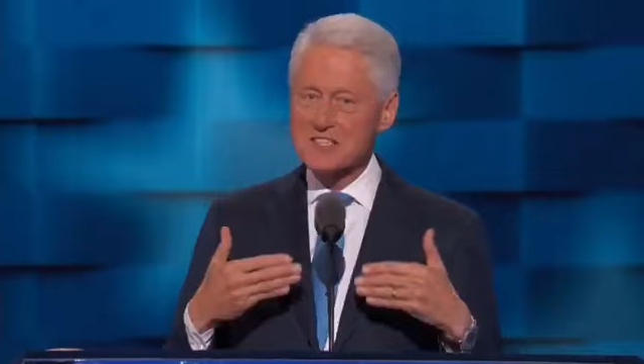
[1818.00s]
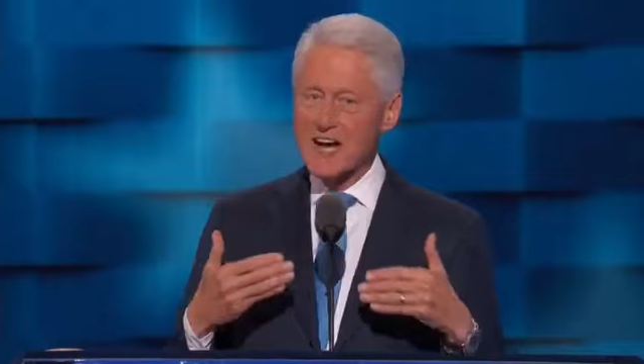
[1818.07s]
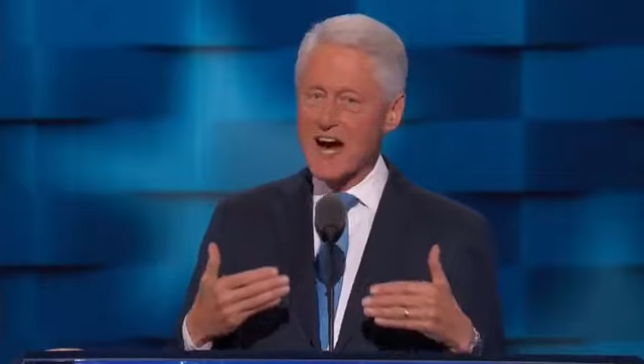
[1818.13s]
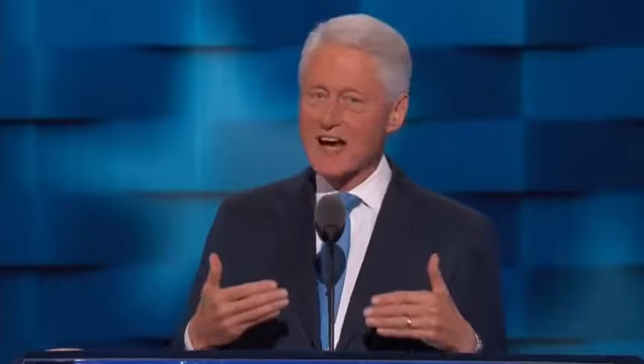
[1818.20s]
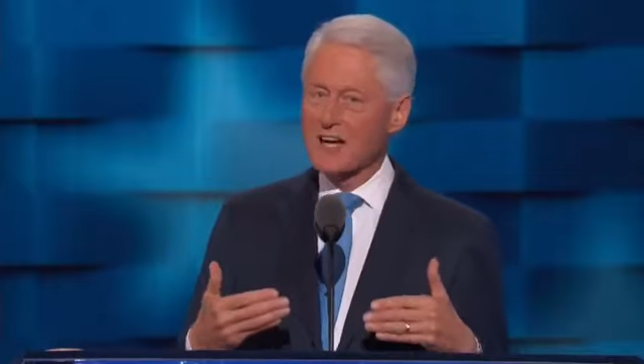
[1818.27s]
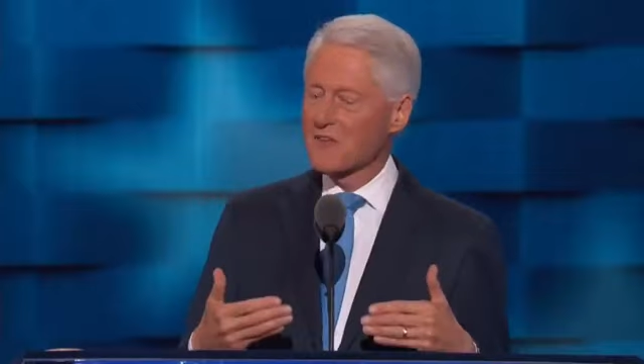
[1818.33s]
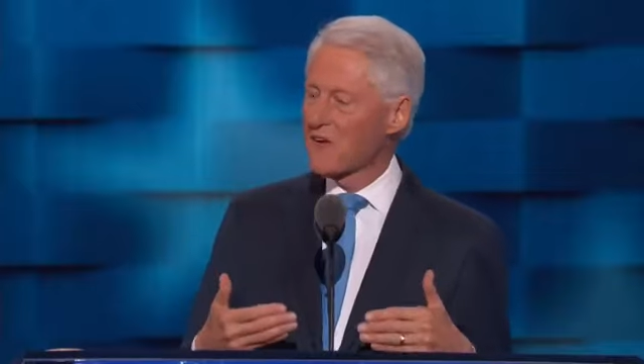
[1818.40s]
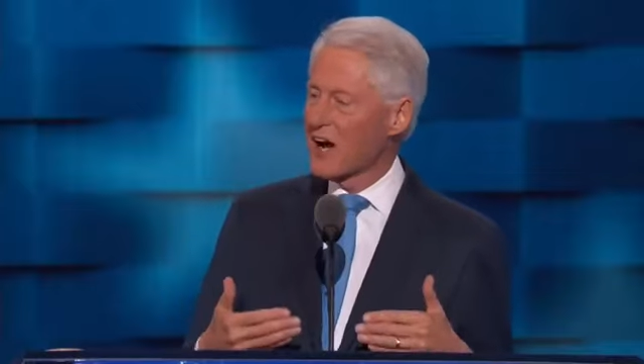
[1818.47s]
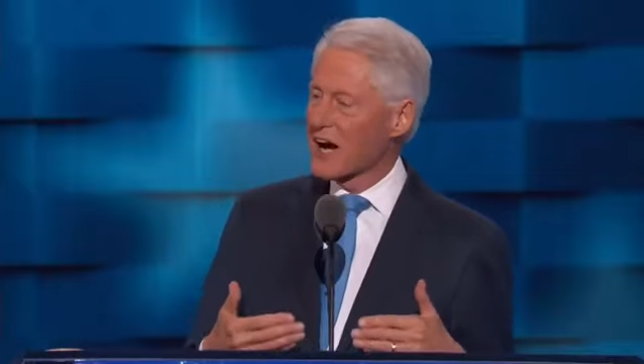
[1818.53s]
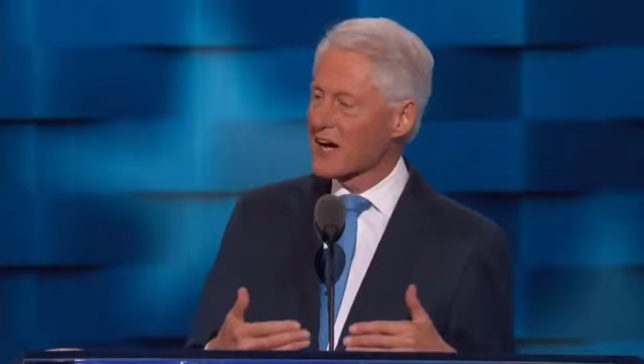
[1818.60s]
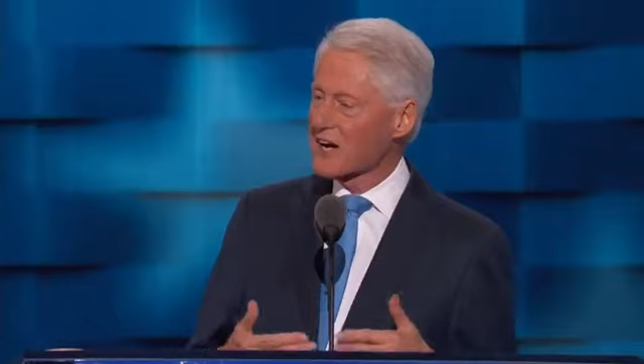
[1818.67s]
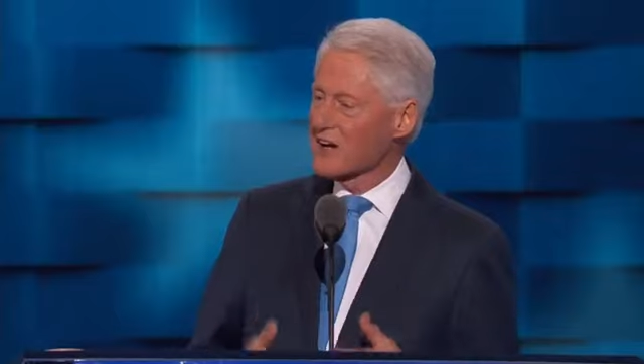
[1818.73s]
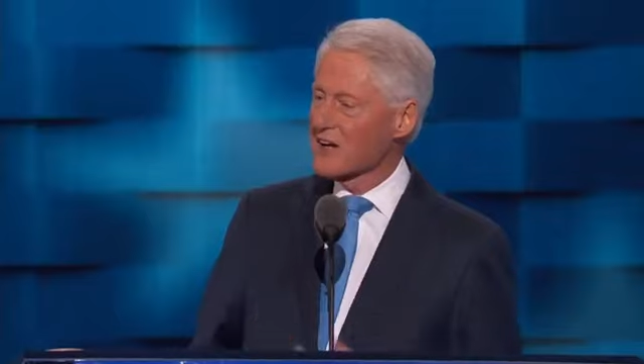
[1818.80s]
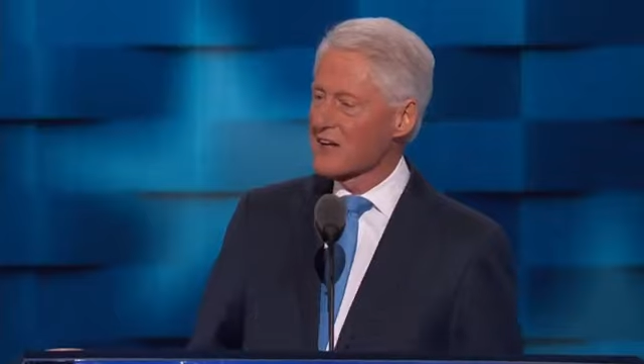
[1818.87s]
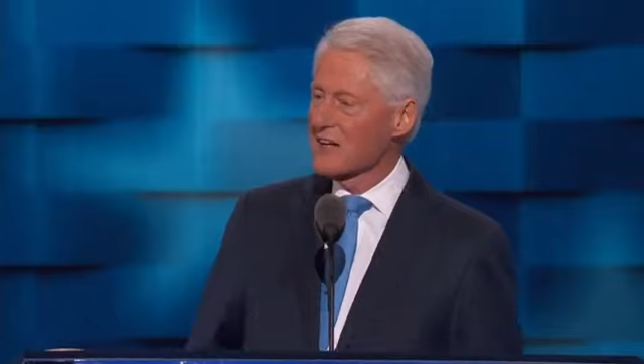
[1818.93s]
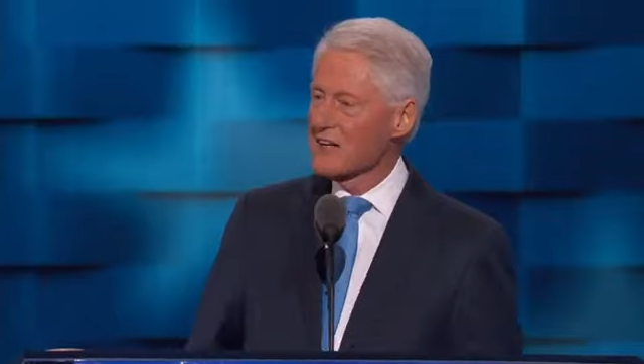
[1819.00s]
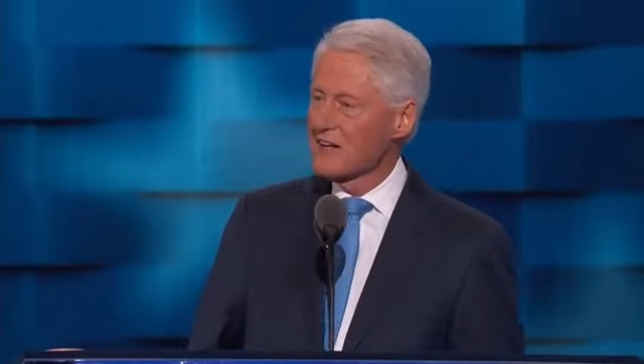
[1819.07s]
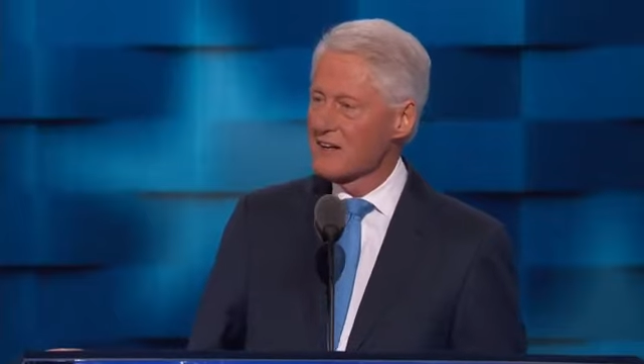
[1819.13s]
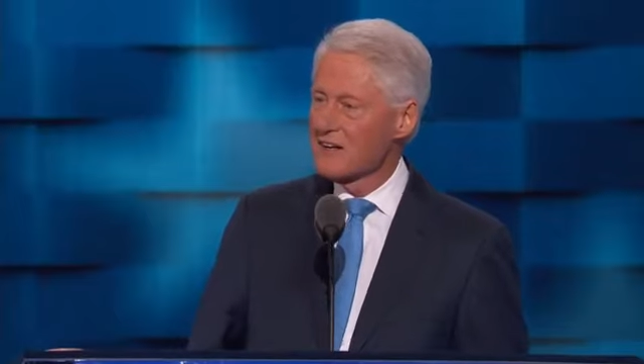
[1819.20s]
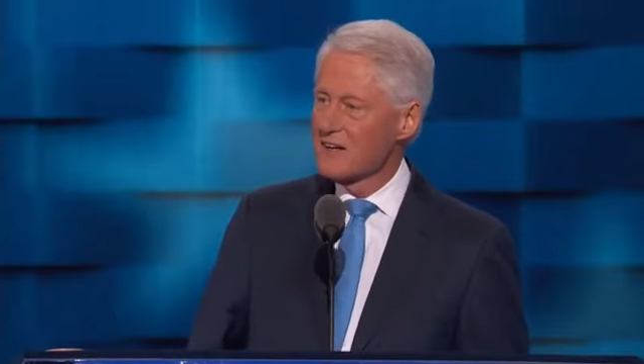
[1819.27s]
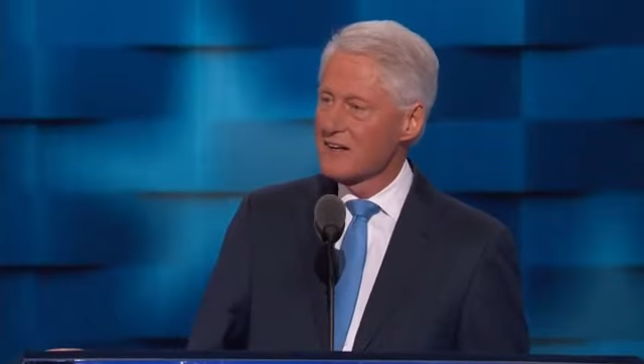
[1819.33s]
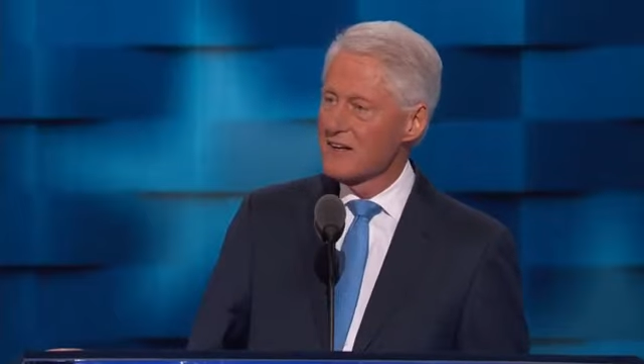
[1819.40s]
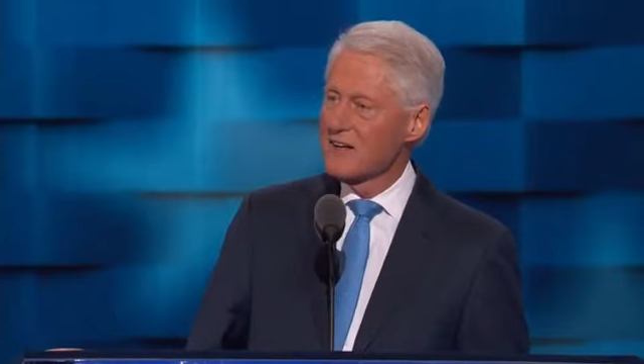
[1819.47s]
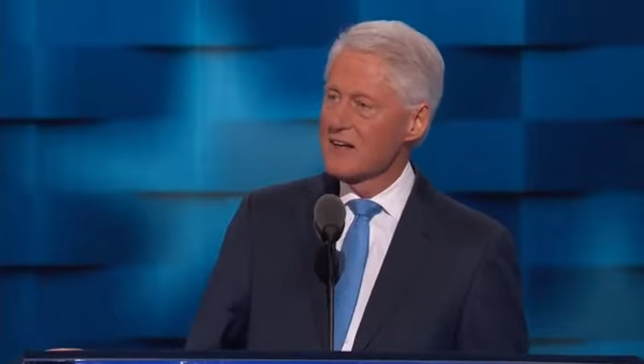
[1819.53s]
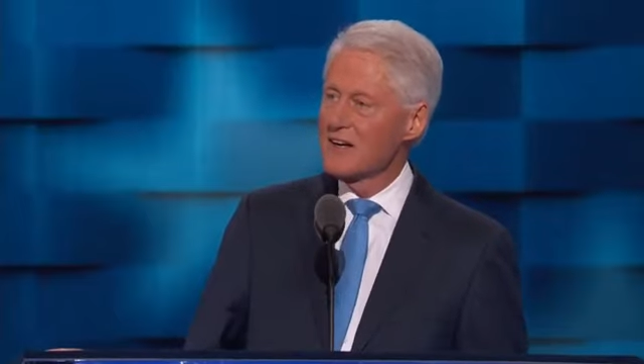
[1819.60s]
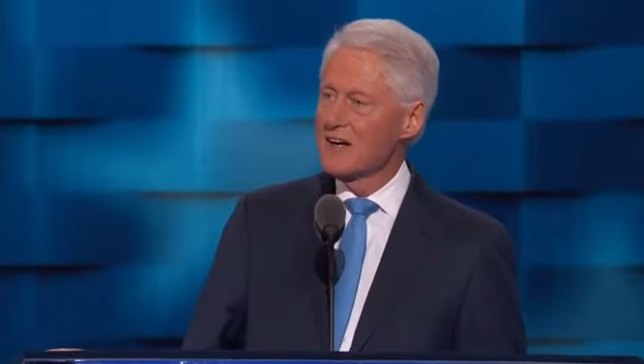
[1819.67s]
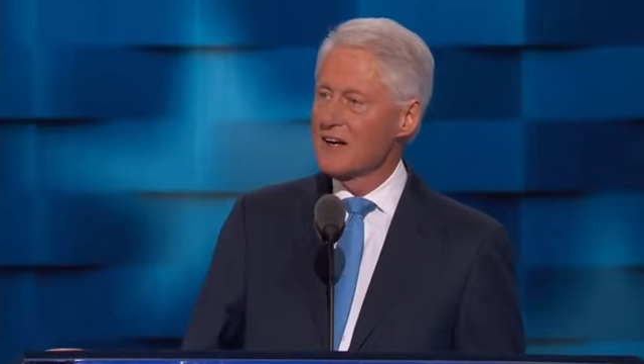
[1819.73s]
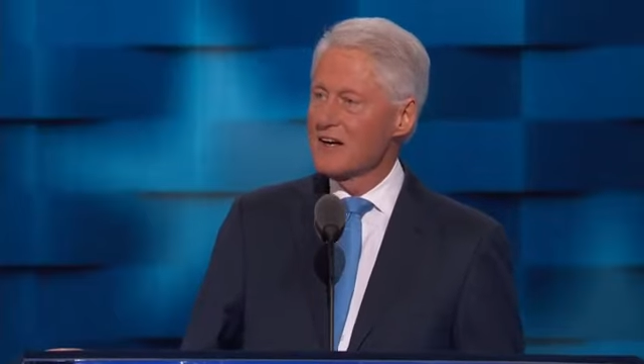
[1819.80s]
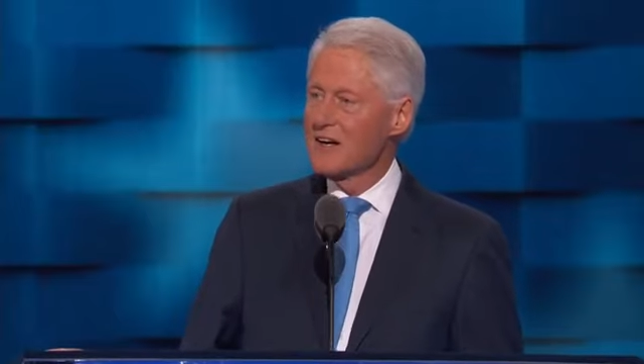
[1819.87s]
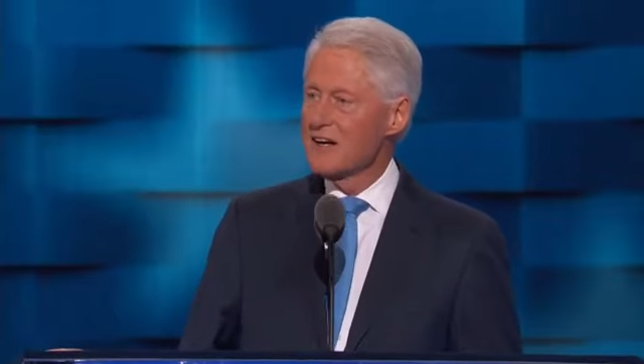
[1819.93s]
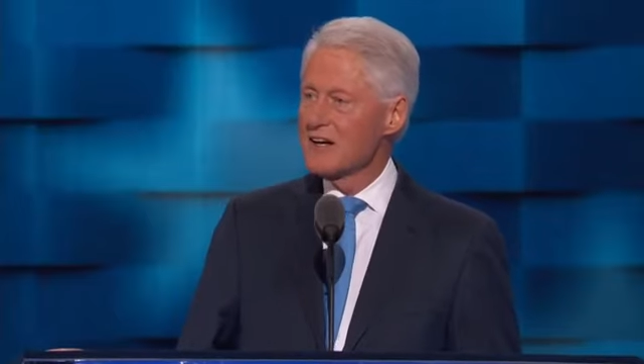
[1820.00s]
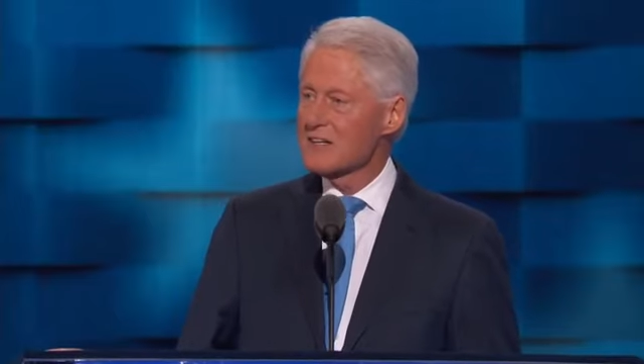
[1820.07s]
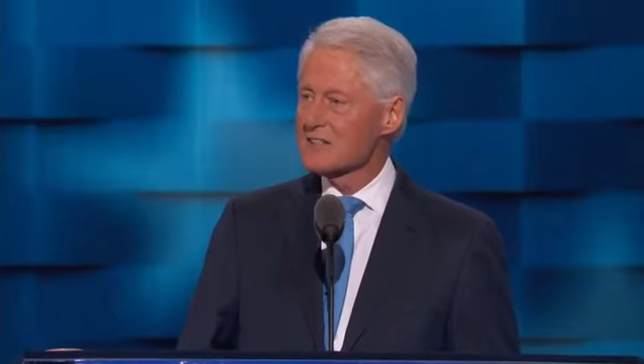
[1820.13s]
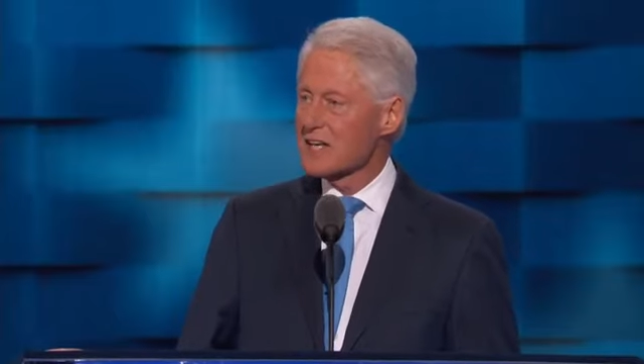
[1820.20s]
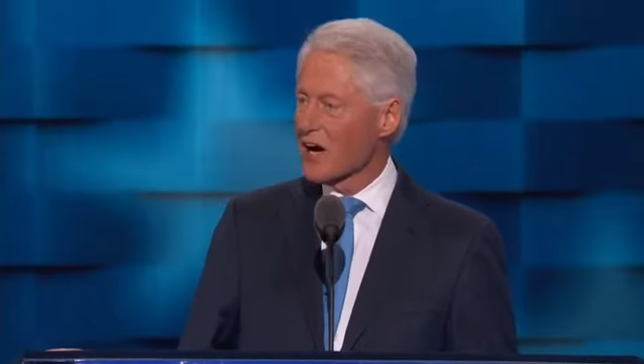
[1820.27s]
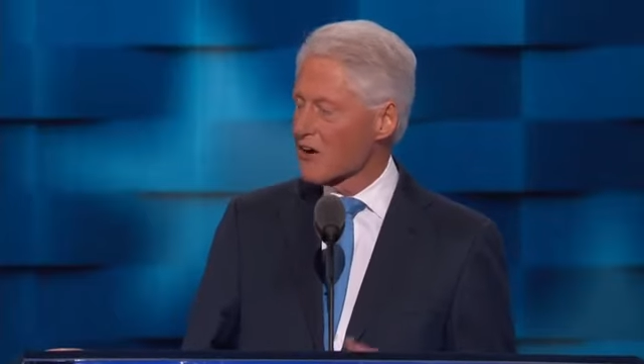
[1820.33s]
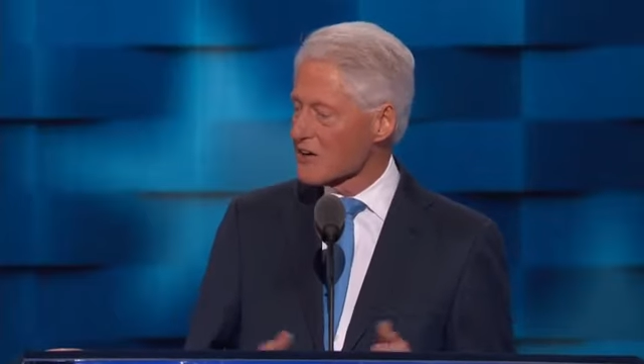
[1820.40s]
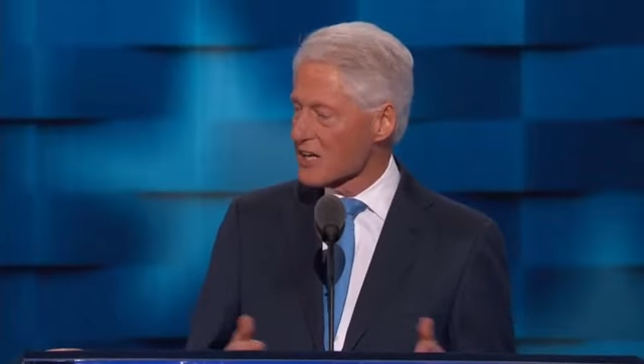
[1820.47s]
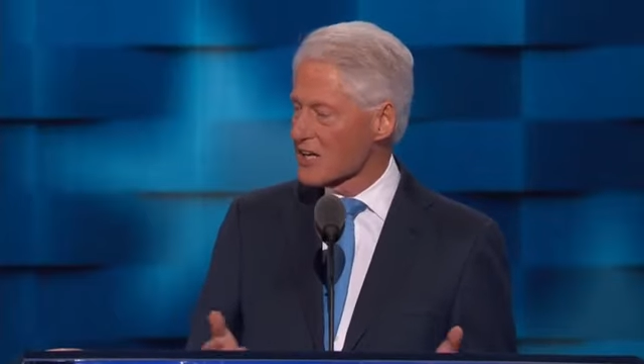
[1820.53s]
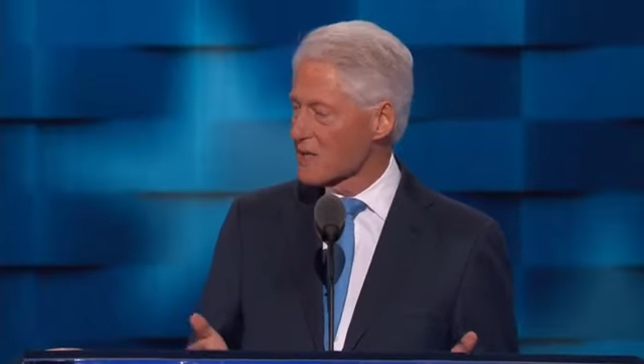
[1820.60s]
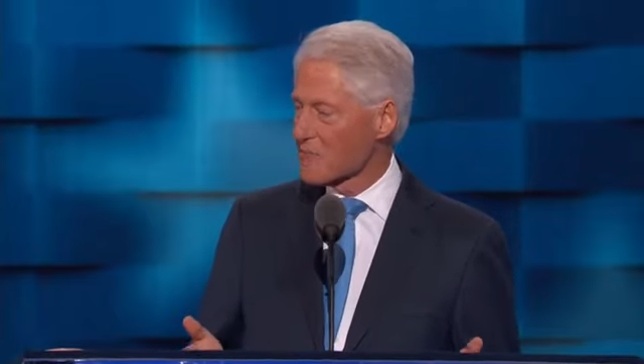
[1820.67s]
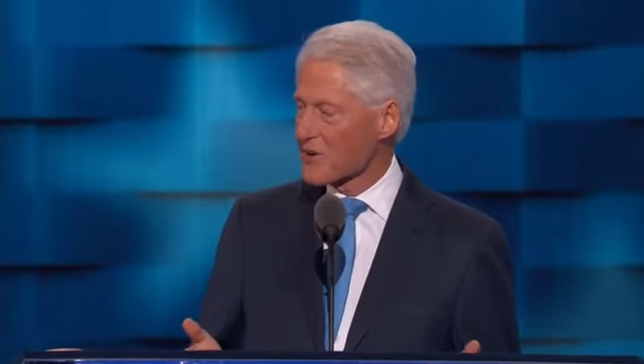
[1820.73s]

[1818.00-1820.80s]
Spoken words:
solid record, totally